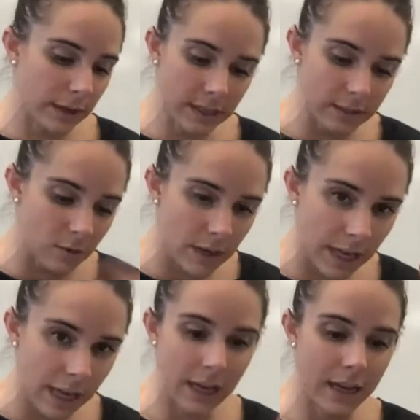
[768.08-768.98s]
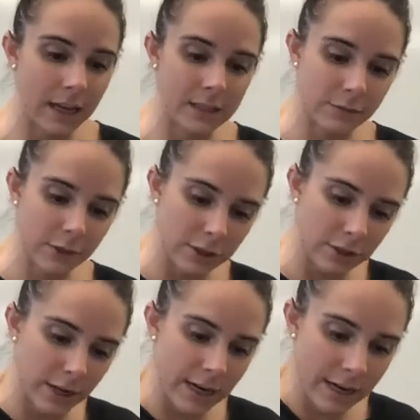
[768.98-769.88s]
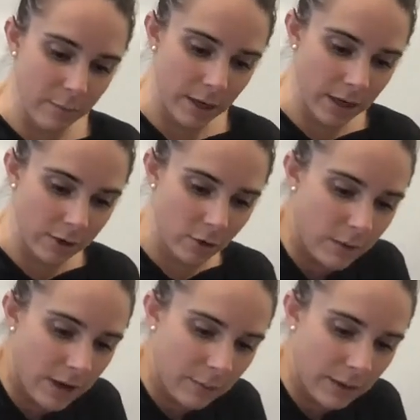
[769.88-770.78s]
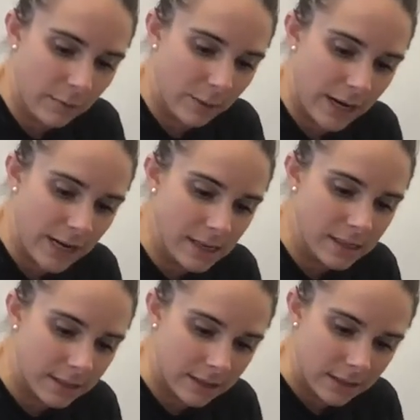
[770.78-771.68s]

It's okay. It's frustrating, but you know what? We erase.